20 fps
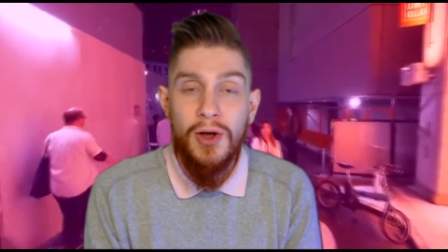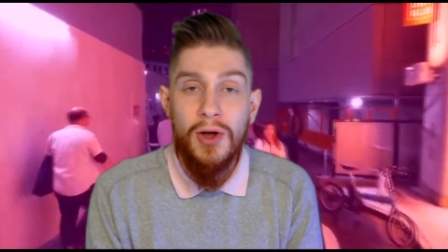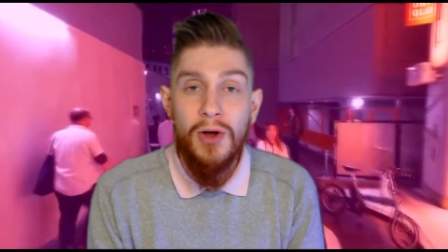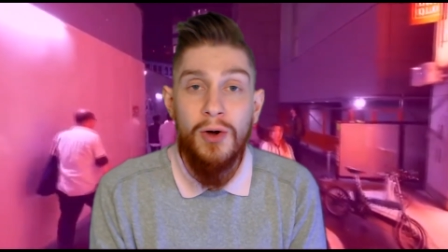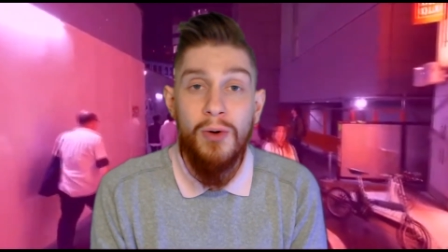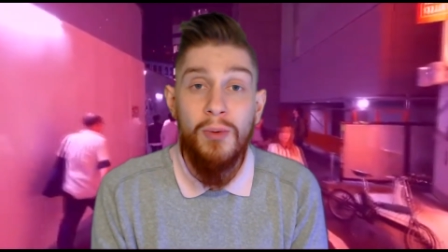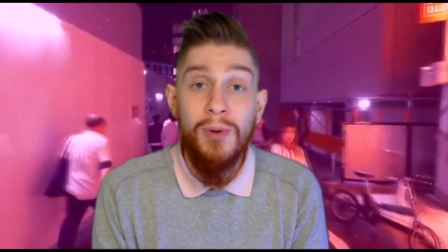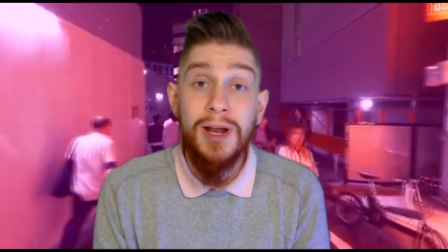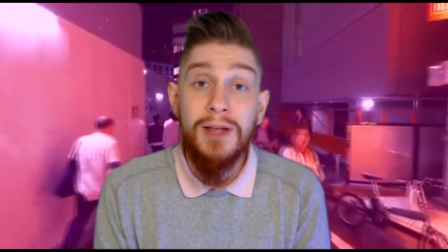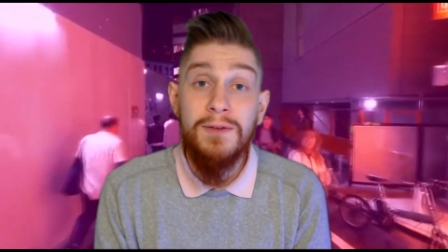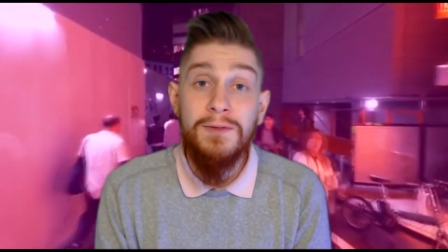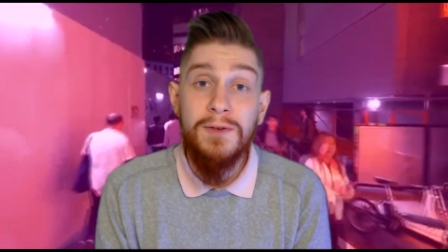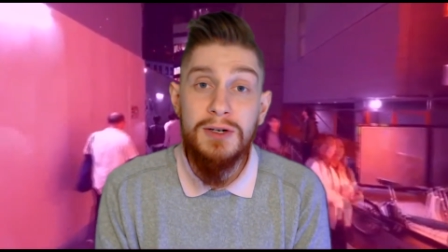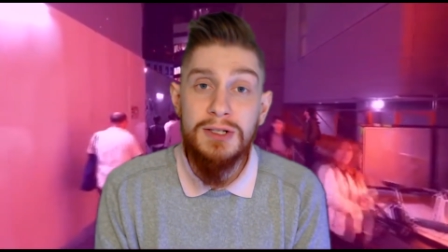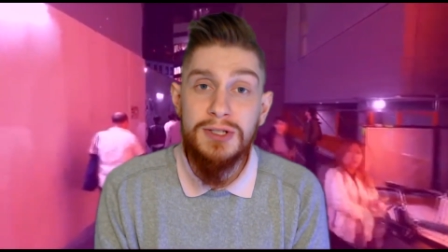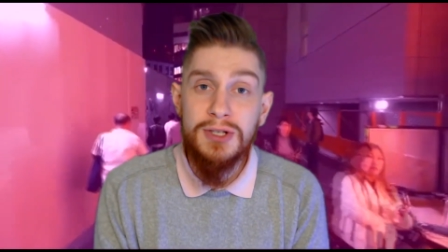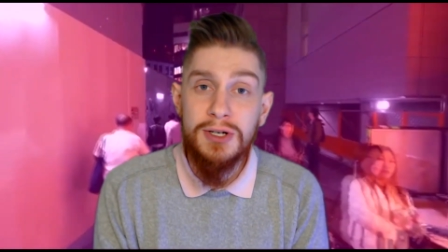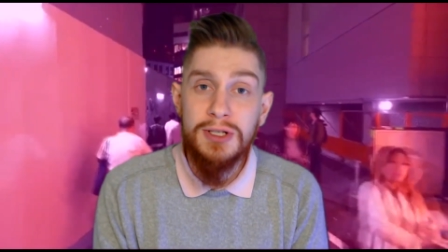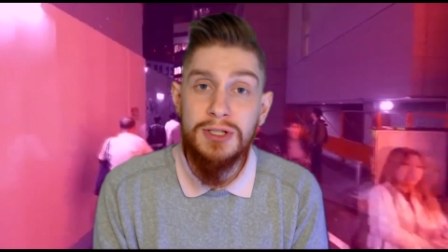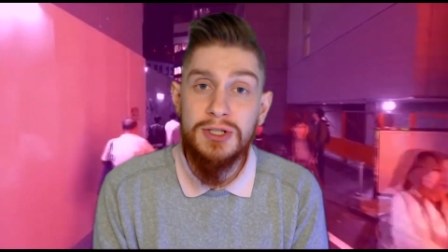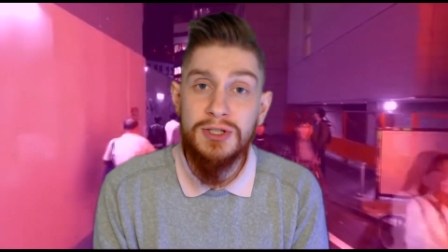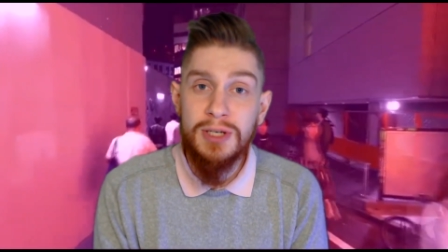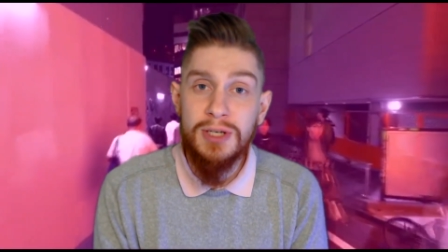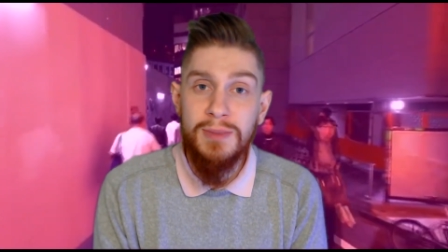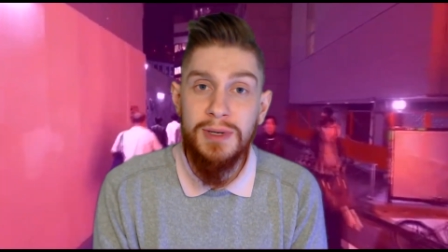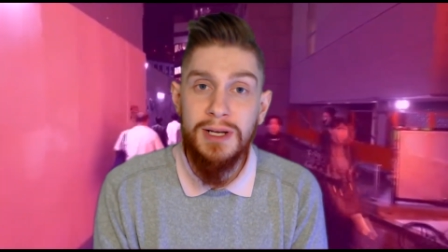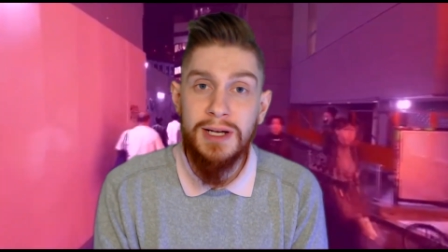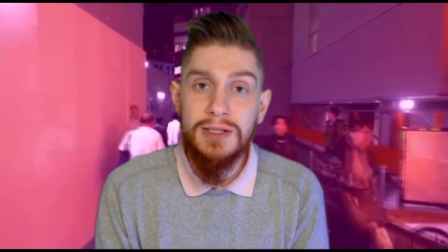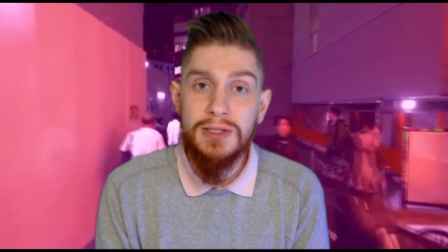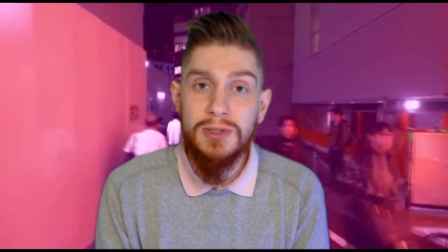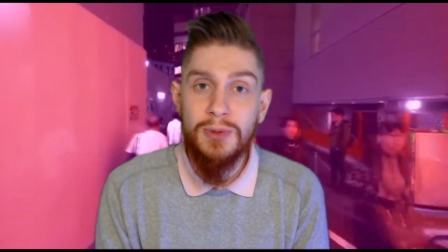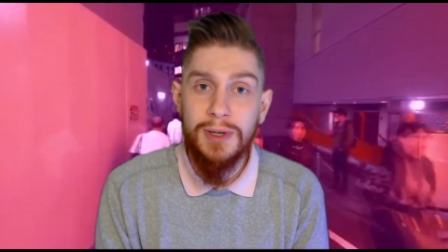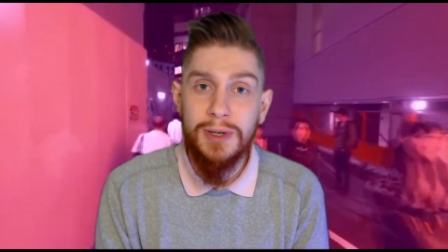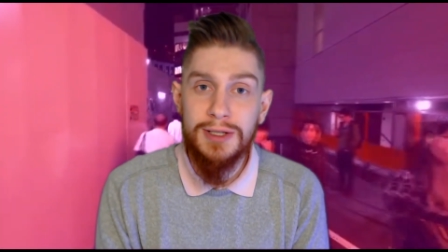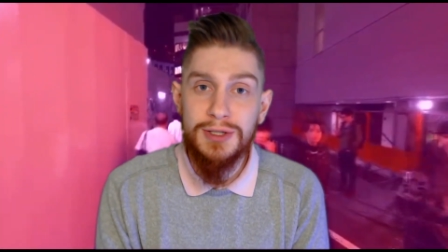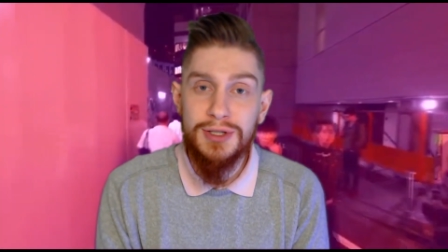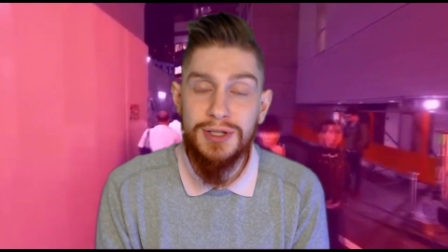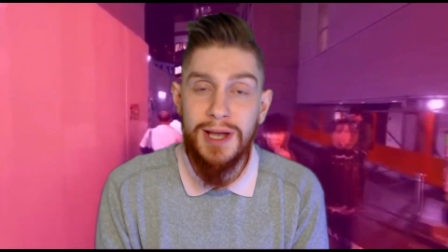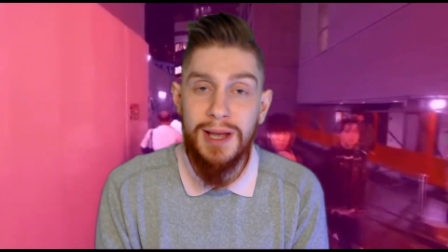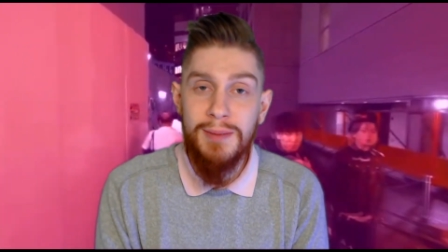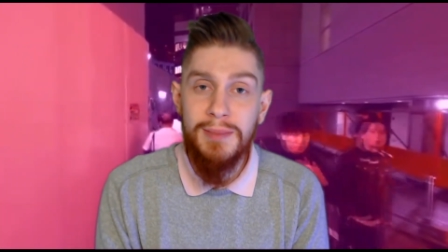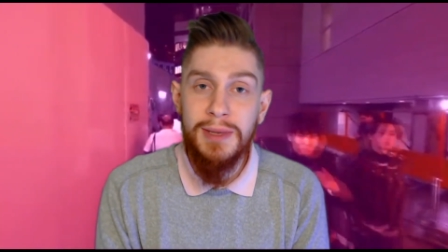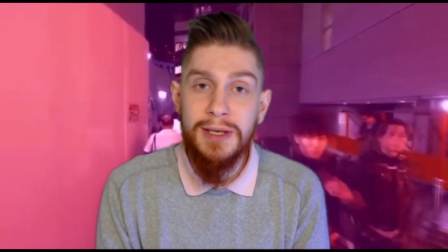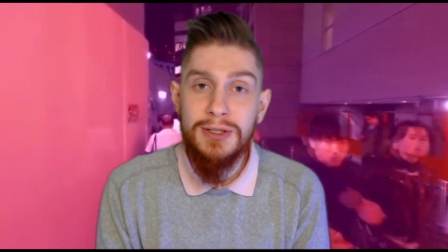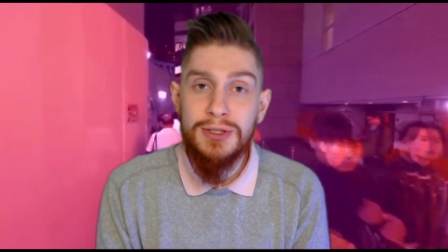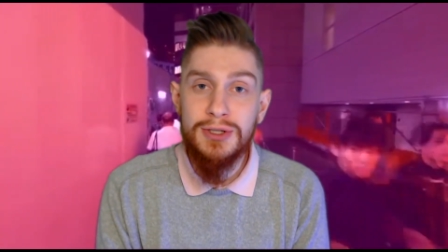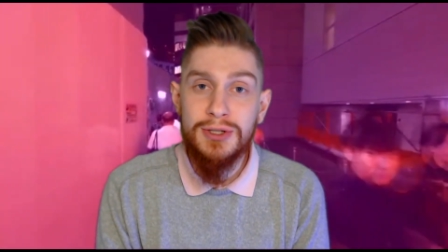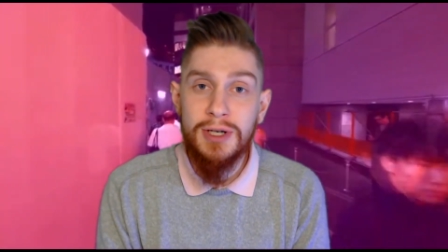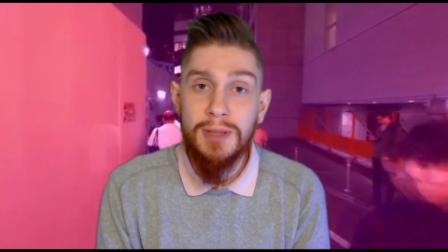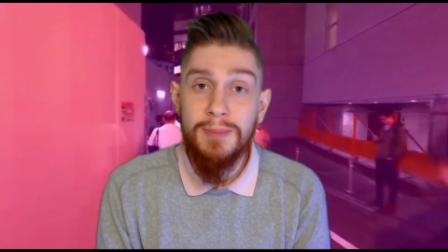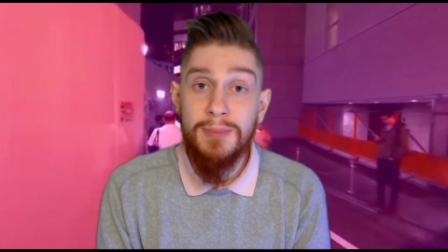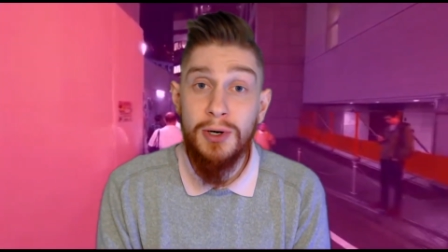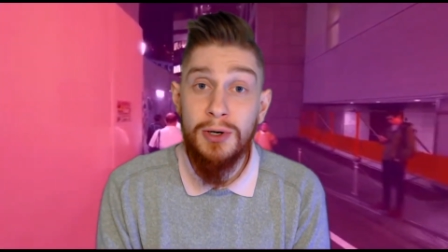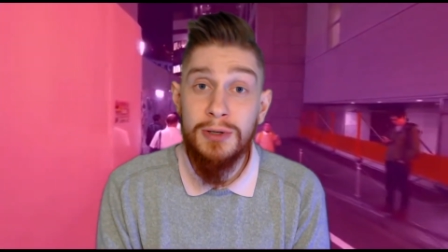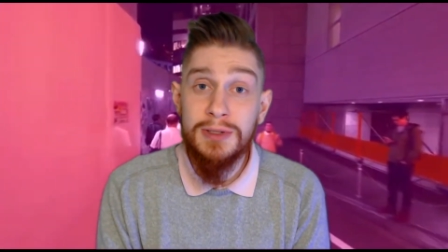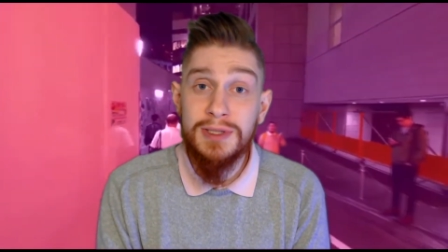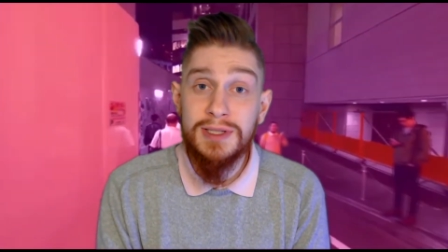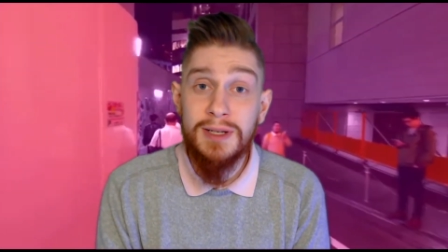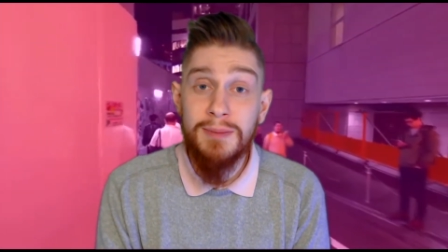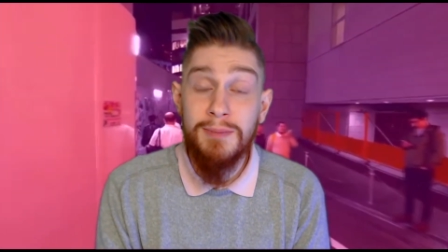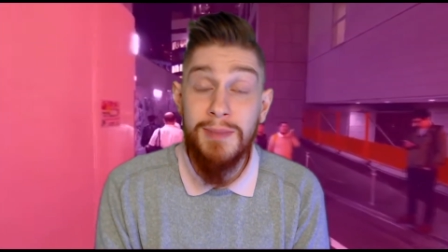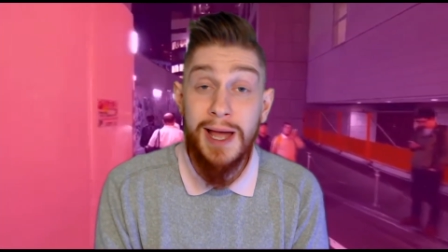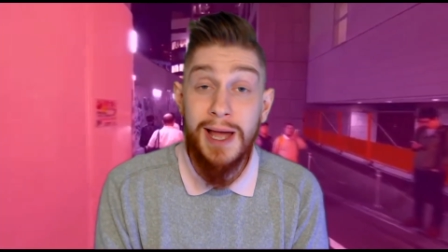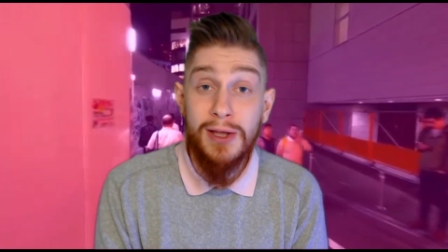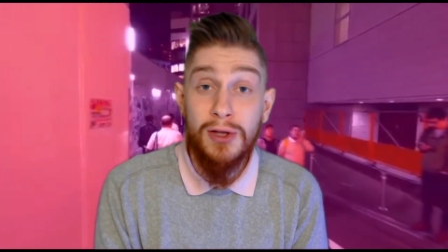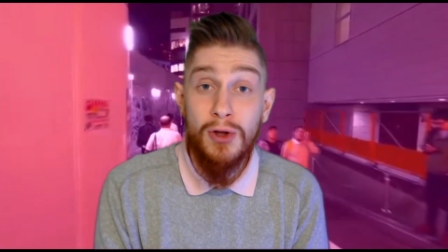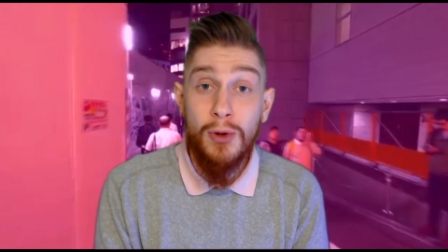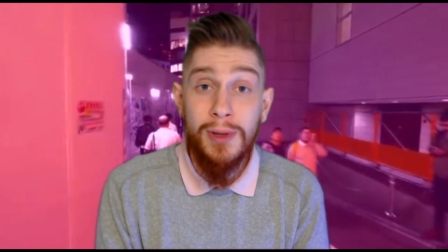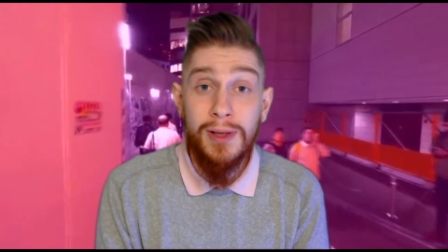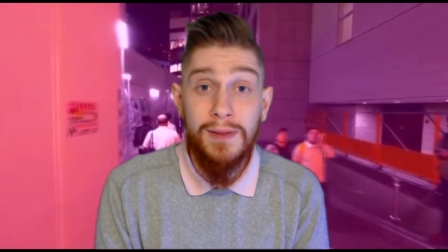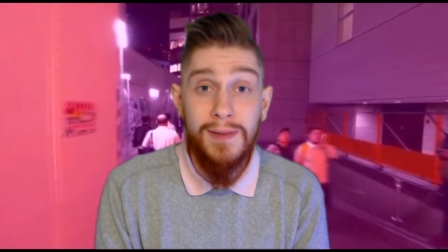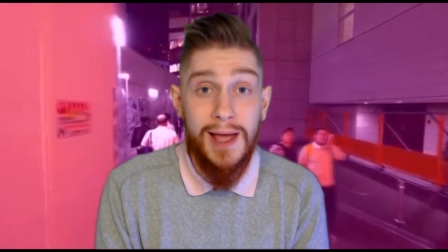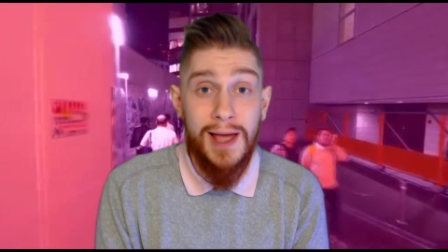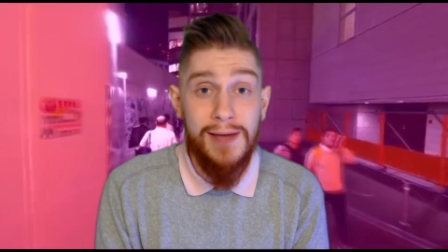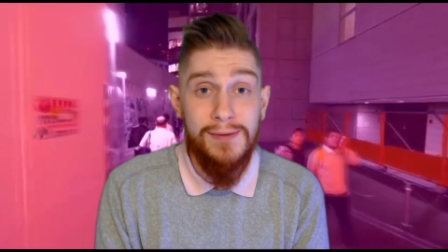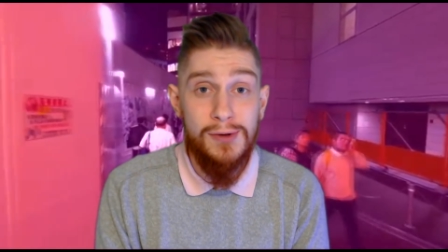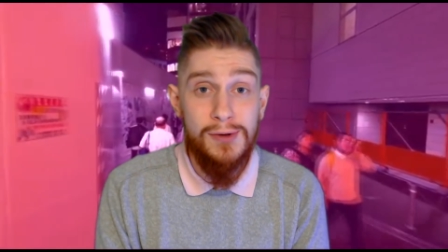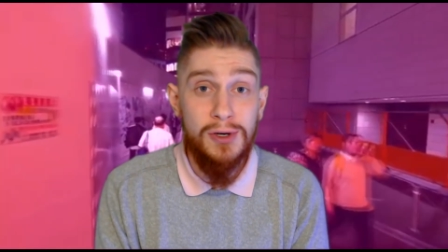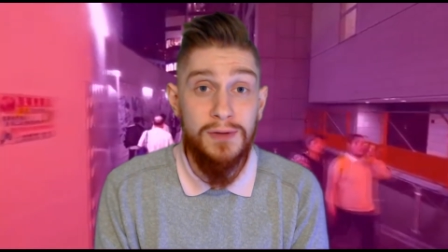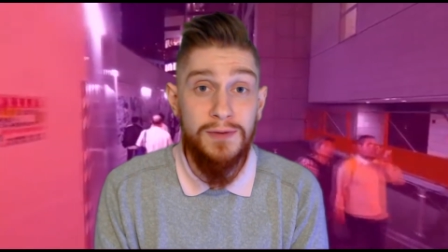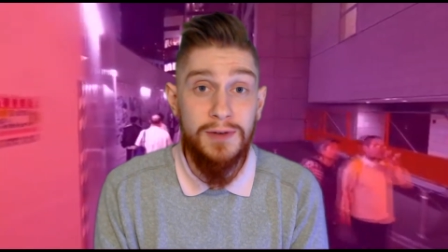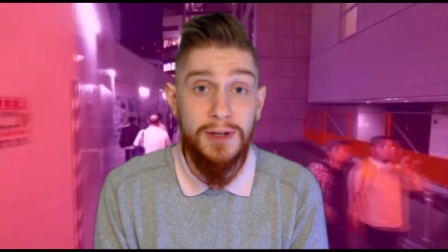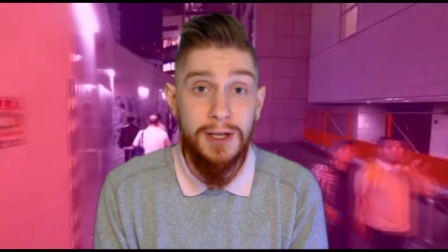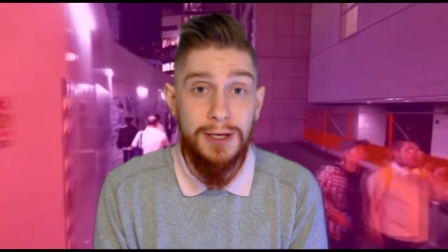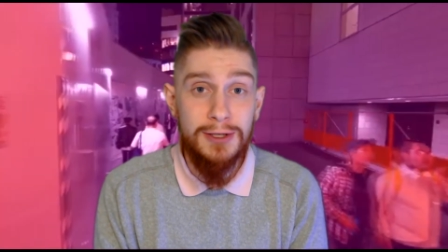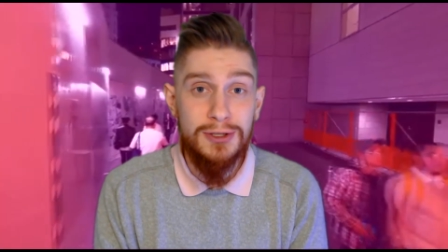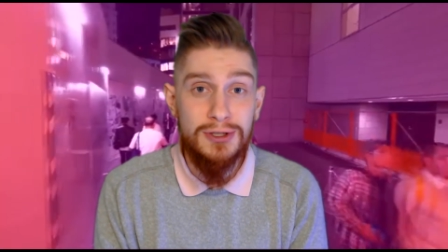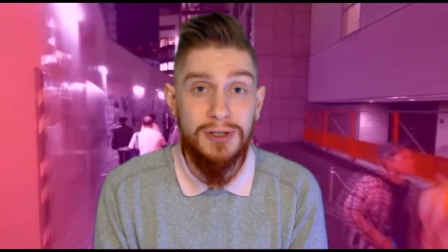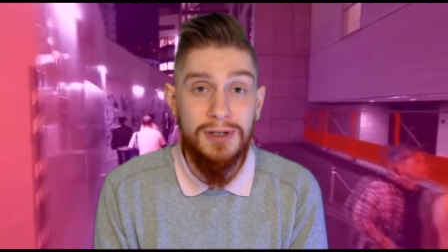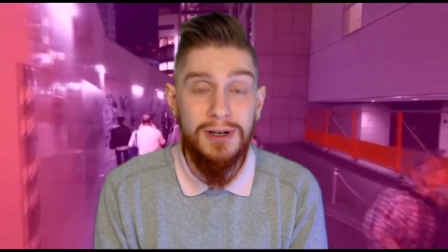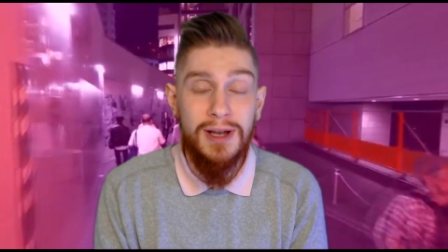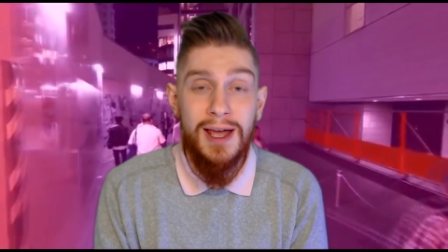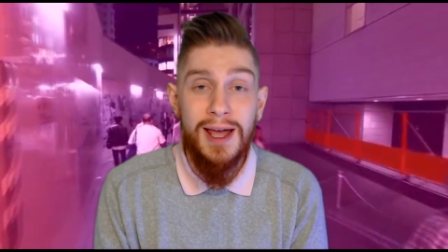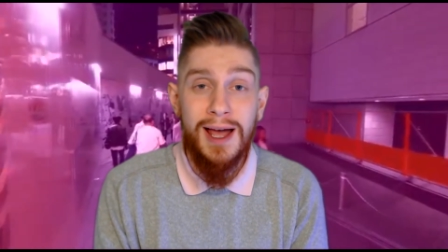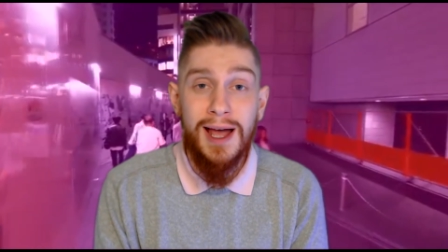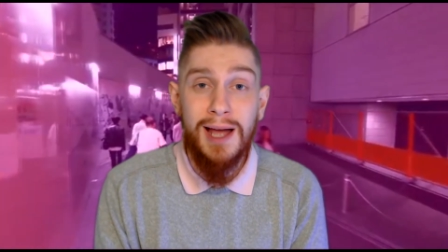When I first started streaming on Twitch, I made sure to post my going live notification